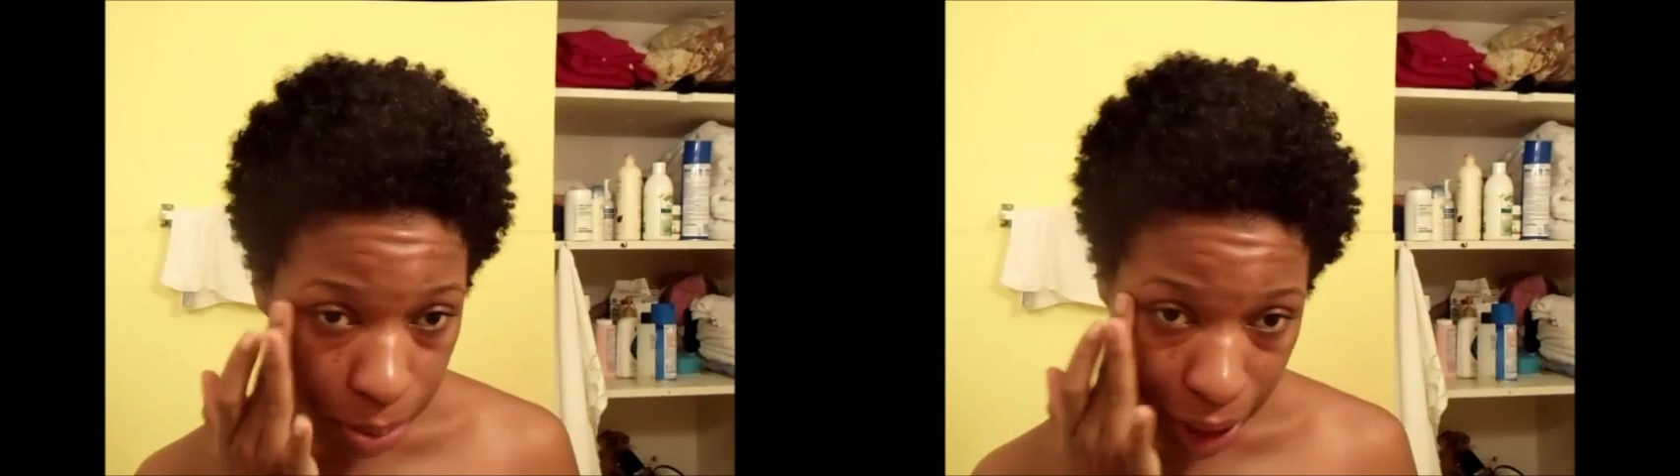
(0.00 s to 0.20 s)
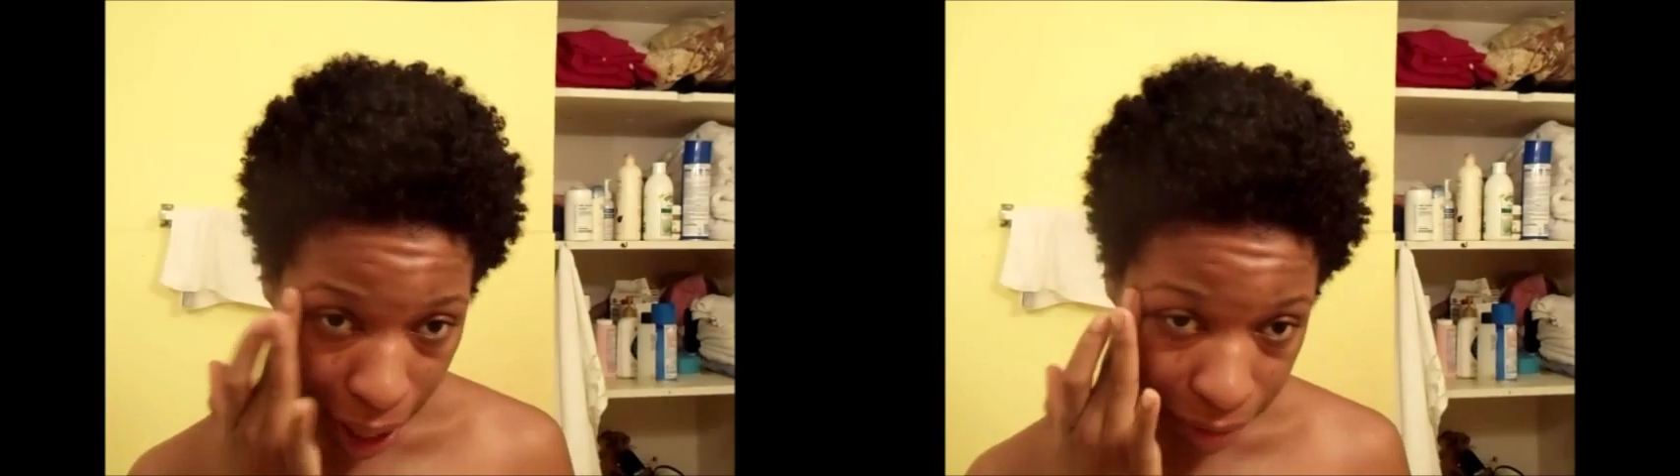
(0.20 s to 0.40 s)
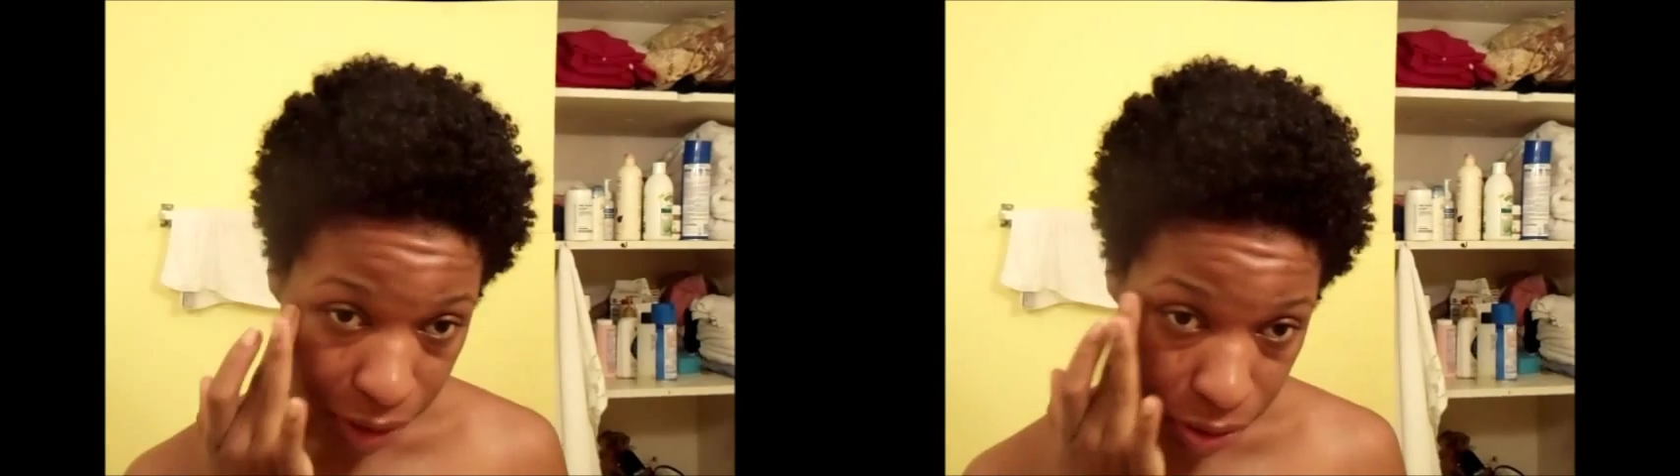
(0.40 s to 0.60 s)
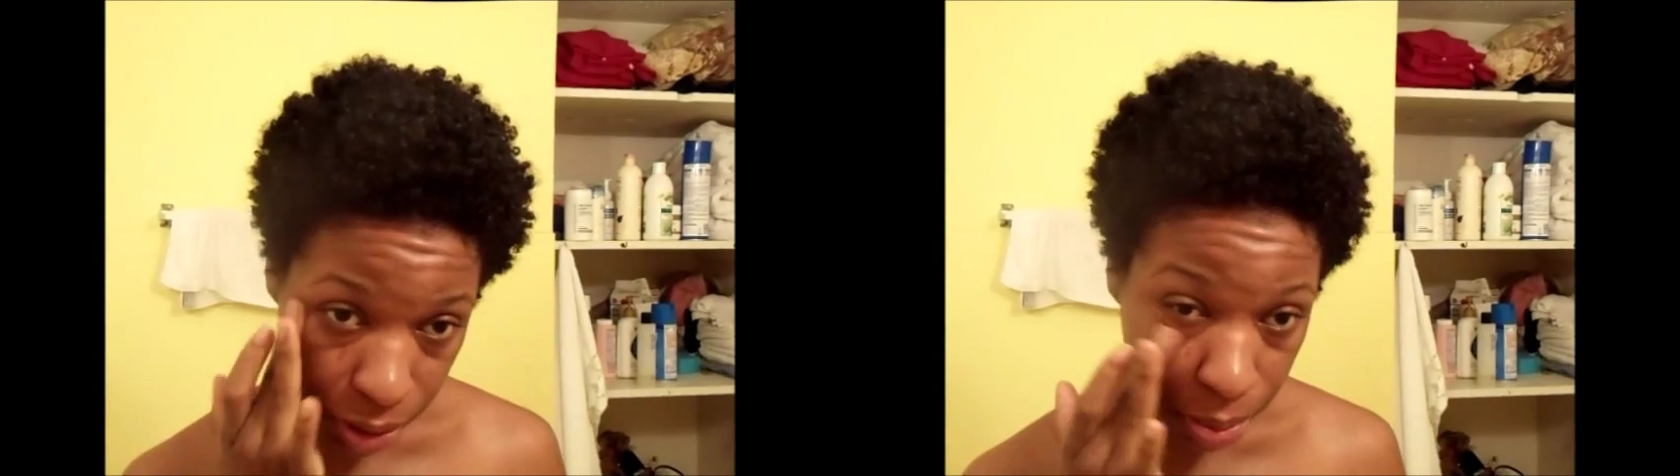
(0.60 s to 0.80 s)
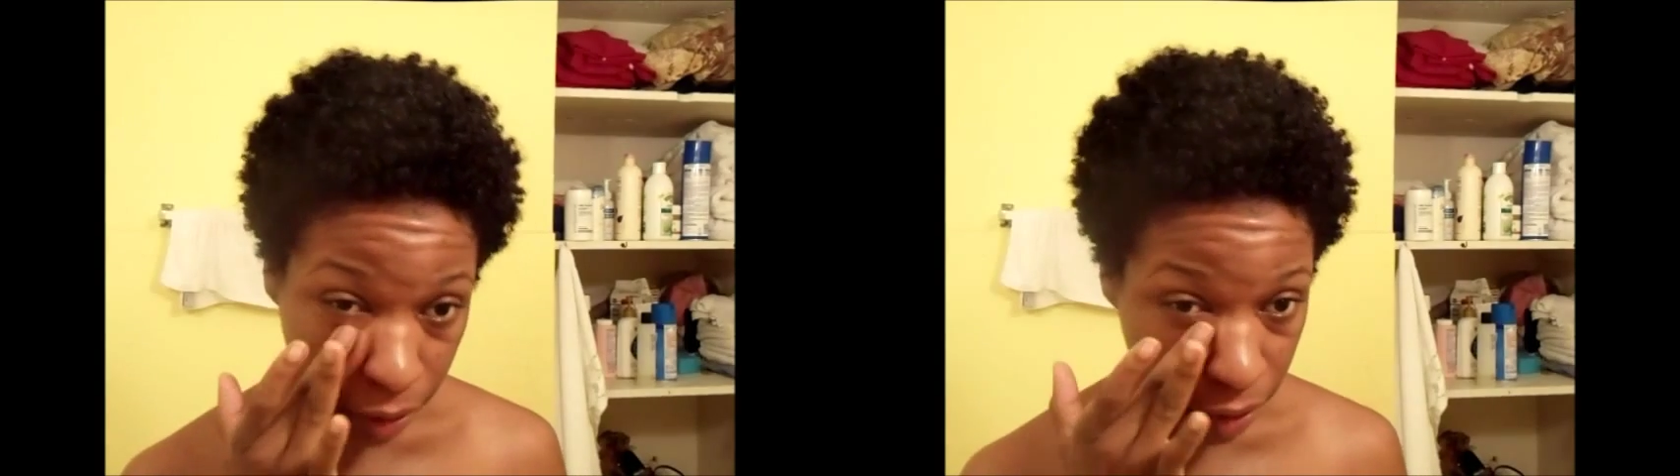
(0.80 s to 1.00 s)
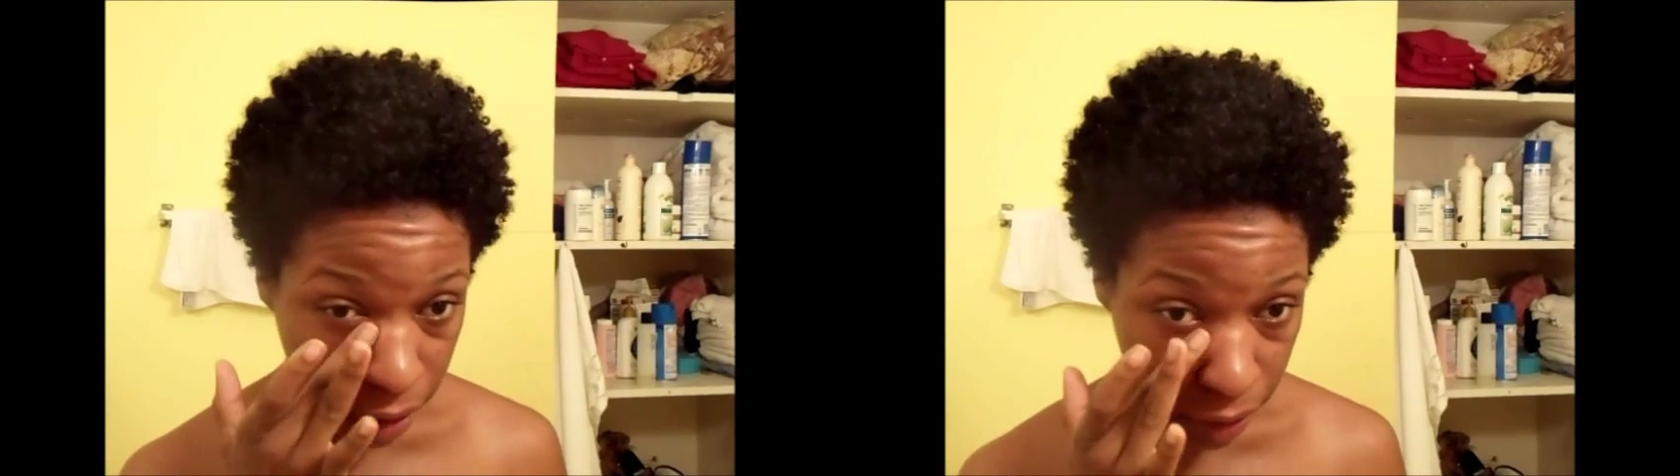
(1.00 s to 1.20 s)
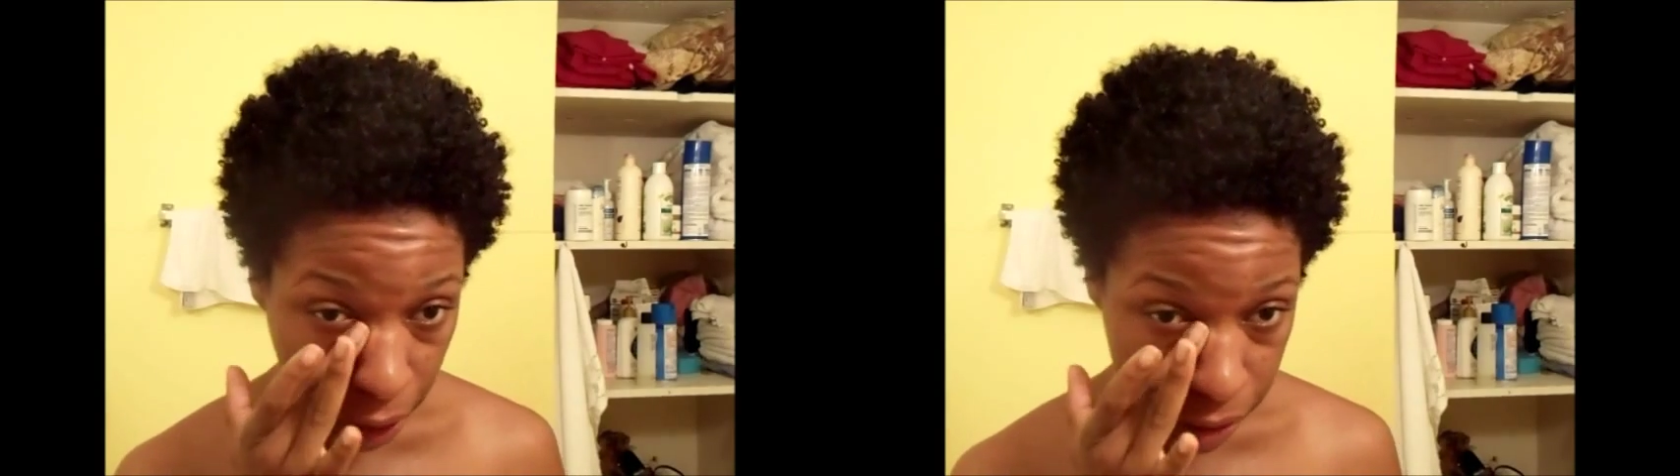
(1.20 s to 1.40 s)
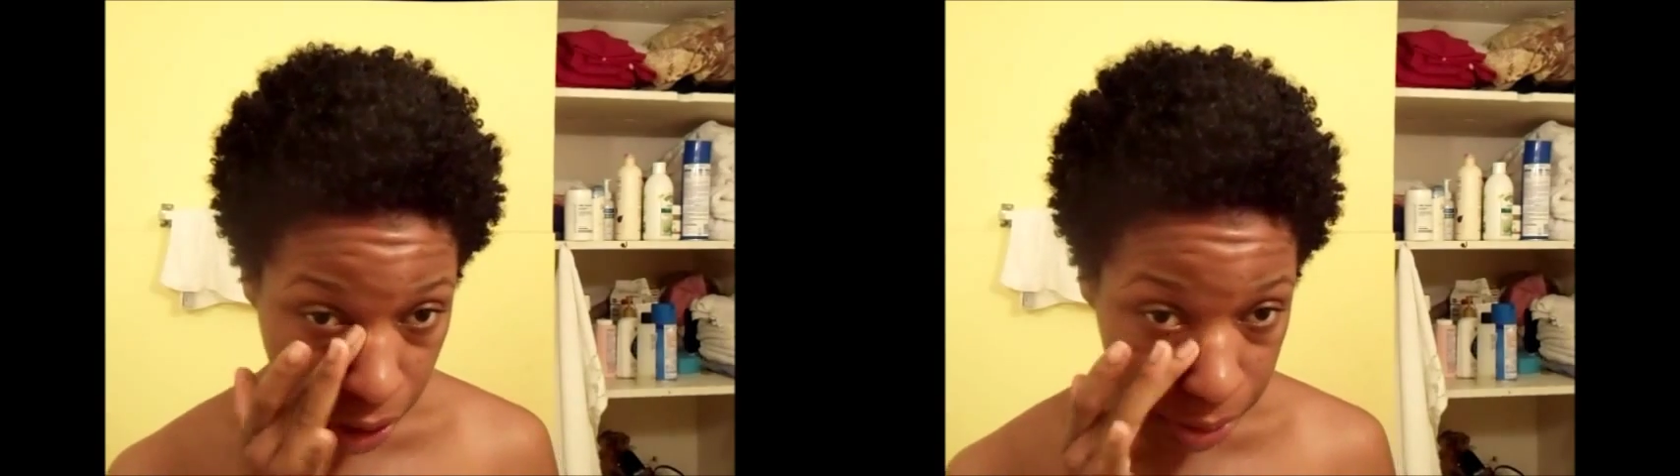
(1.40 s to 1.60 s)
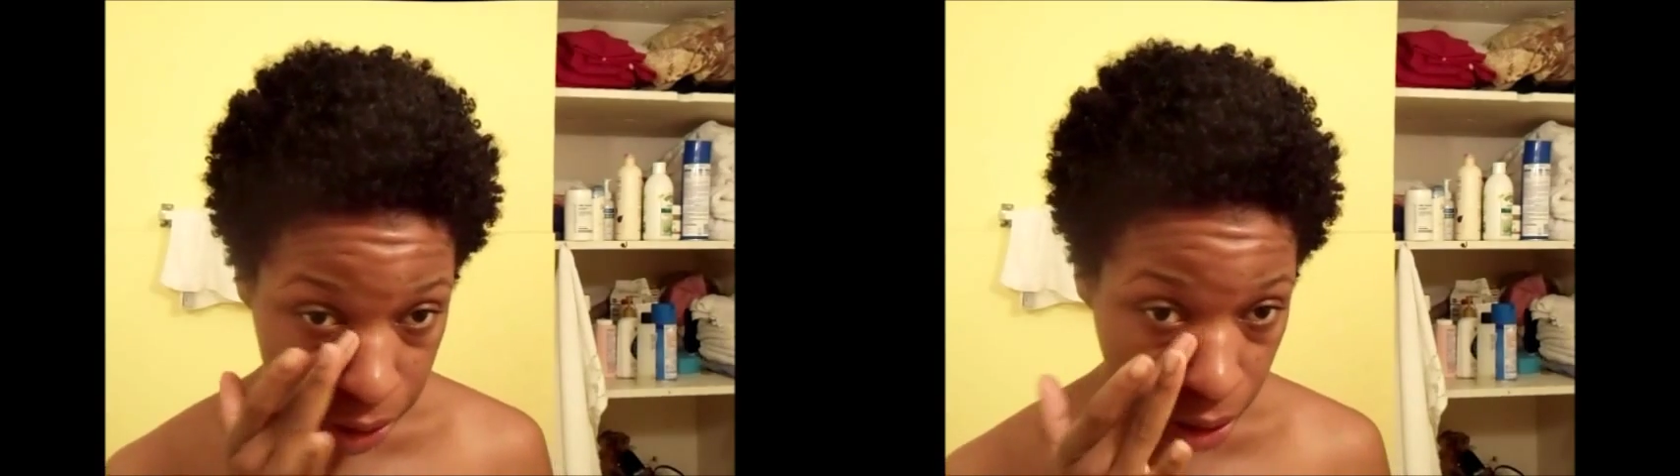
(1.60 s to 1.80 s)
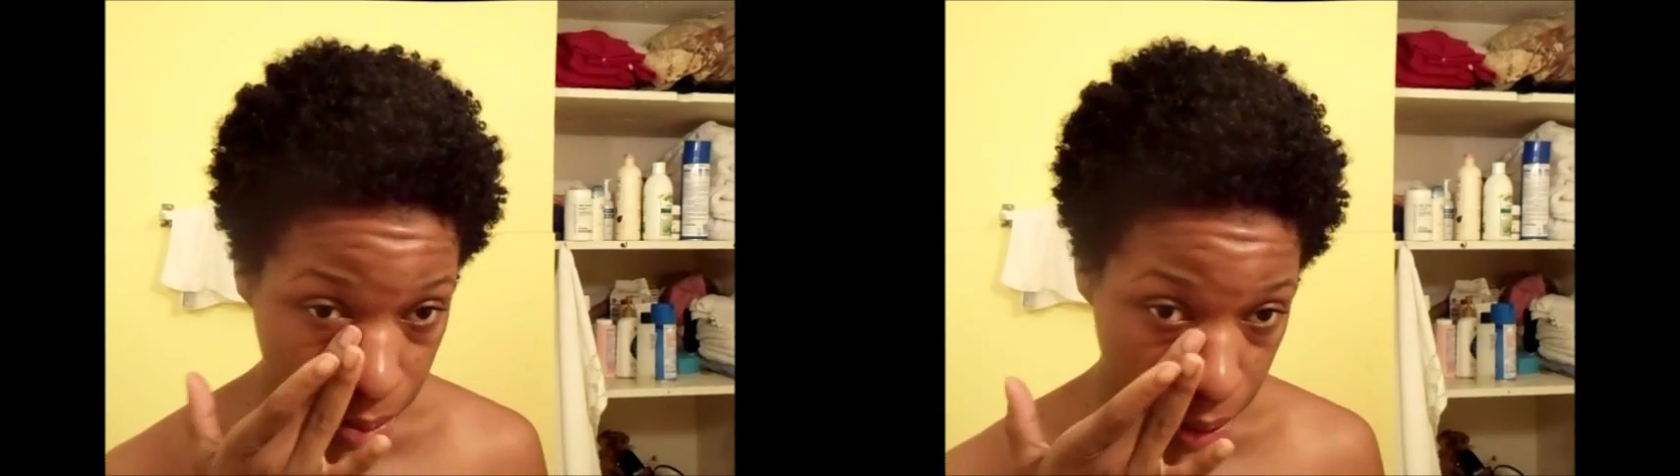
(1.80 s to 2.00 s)
but I have to do some preventive care. So I'm just
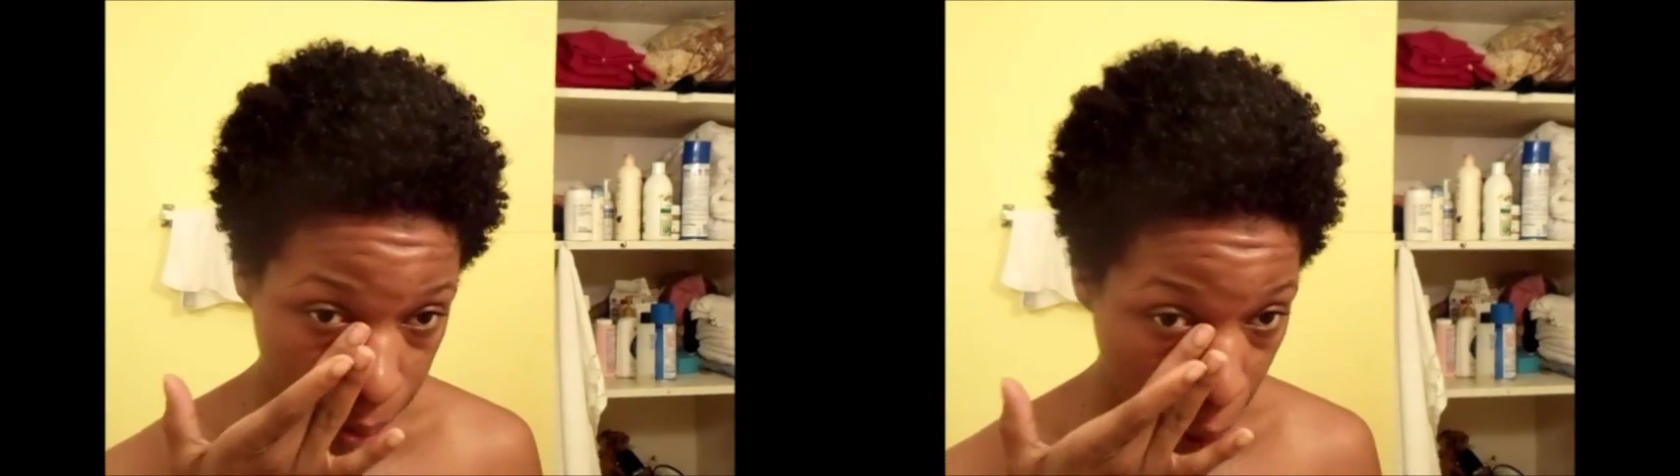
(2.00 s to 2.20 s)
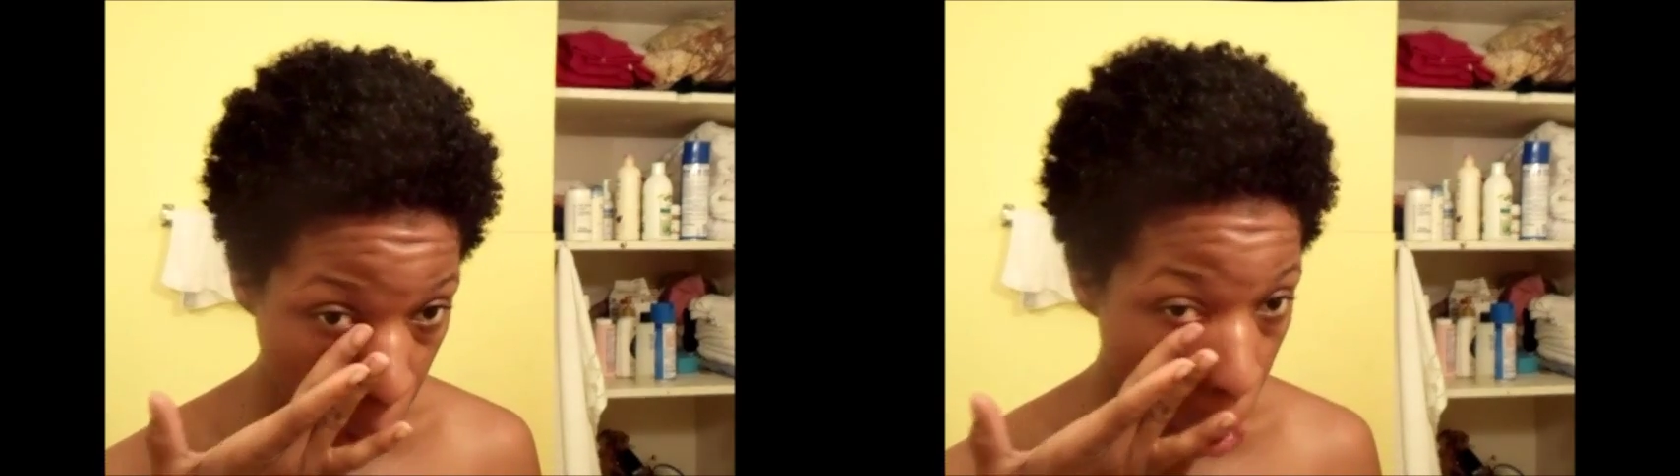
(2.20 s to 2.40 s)
gonna put my